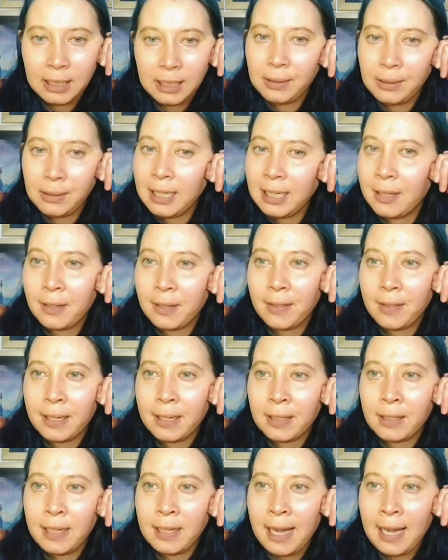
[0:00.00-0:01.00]
only other
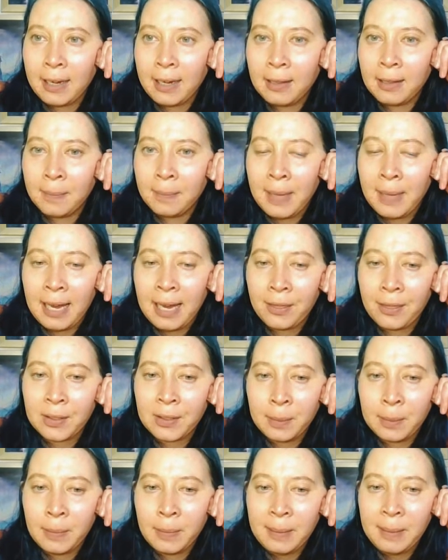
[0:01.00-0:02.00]
thing I'll add in the
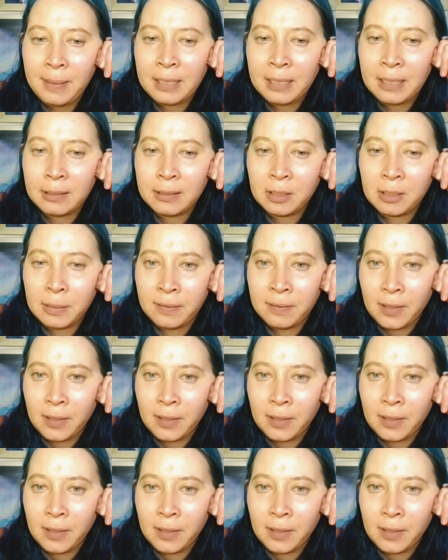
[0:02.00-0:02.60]
bathroom might be a little bit of